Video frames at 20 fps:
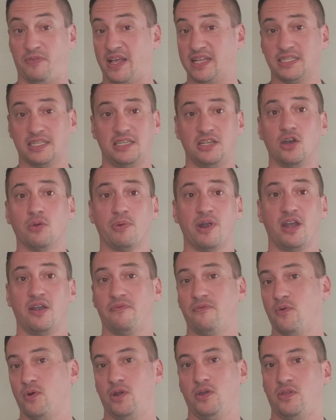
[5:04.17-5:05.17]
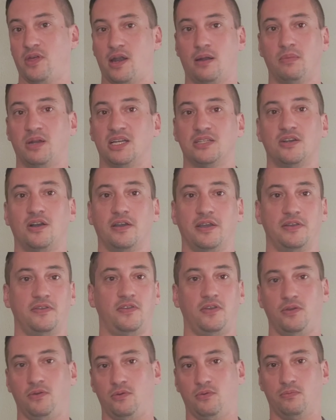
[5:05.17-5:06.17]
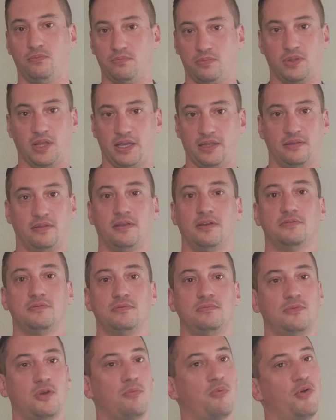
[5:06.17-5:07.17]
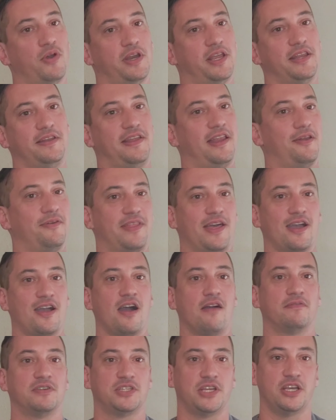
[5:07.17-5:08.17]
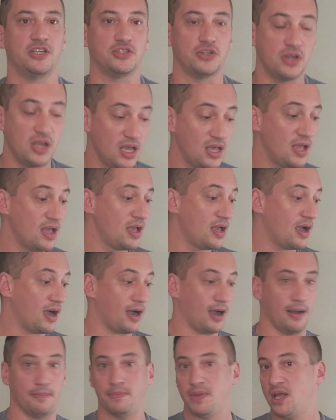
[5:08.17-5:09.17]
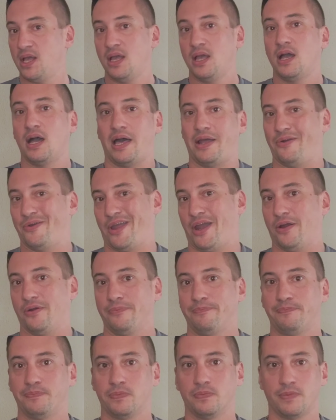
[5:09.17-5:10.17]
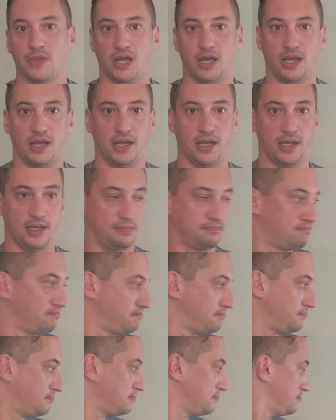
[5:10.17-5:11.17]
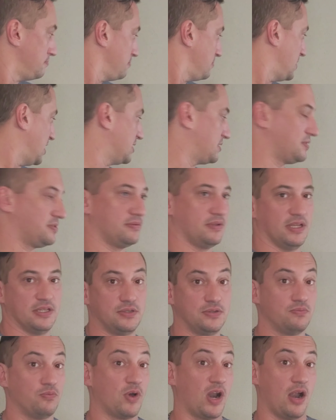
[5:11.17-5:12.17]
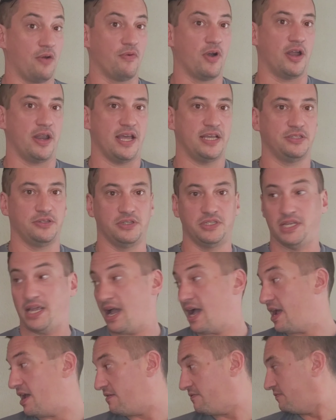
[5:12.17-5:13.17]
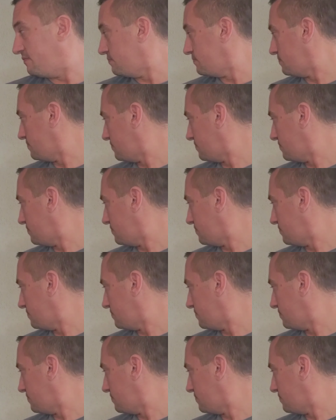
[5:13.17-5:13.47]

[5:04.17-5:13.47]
that's a deal breaker for you, then I'm not talking to you. Like, there's no point in continuing that conversation. I don't care. That's what I run. As you can see, I have